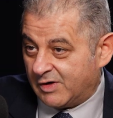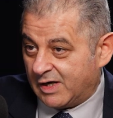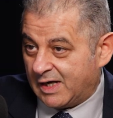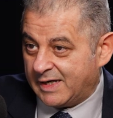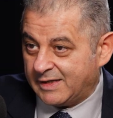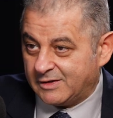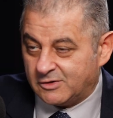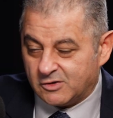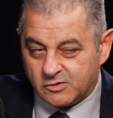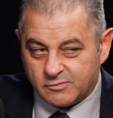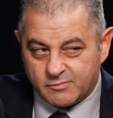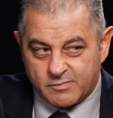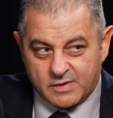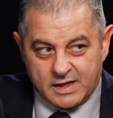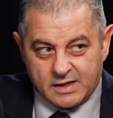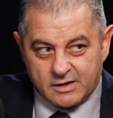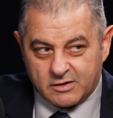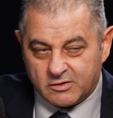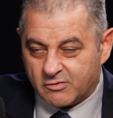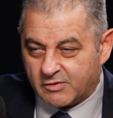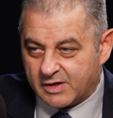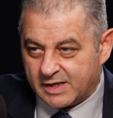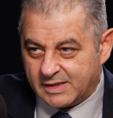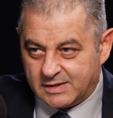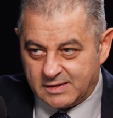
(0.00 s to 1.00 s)
related
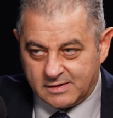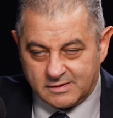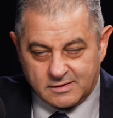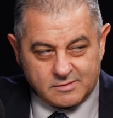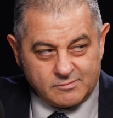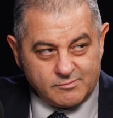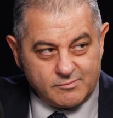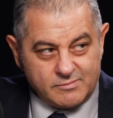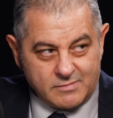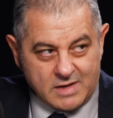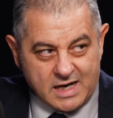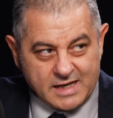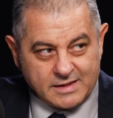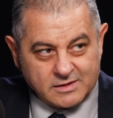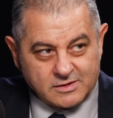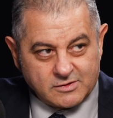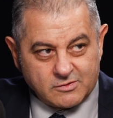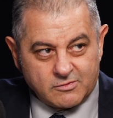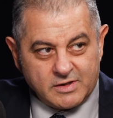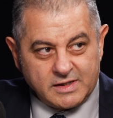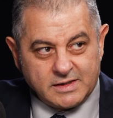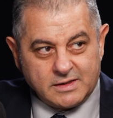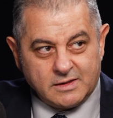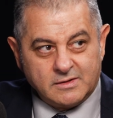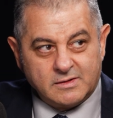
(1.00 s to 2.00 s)
by gradient,
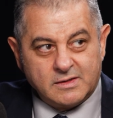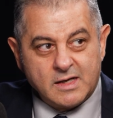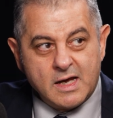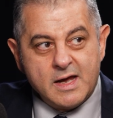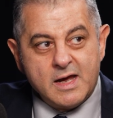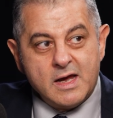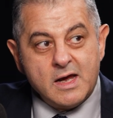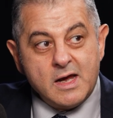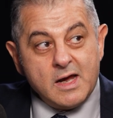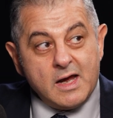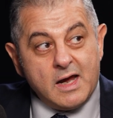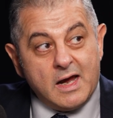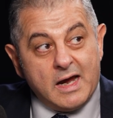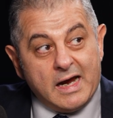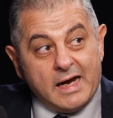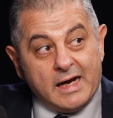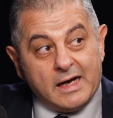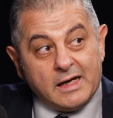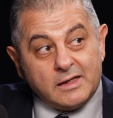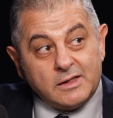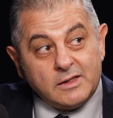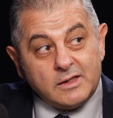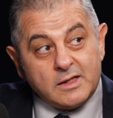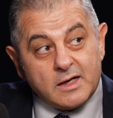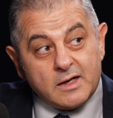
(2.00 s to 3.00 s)
minus gradient.
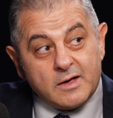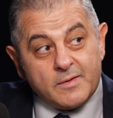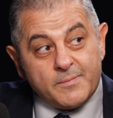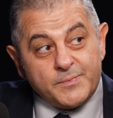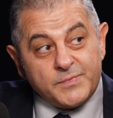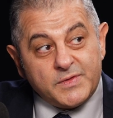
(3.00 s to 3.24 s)
And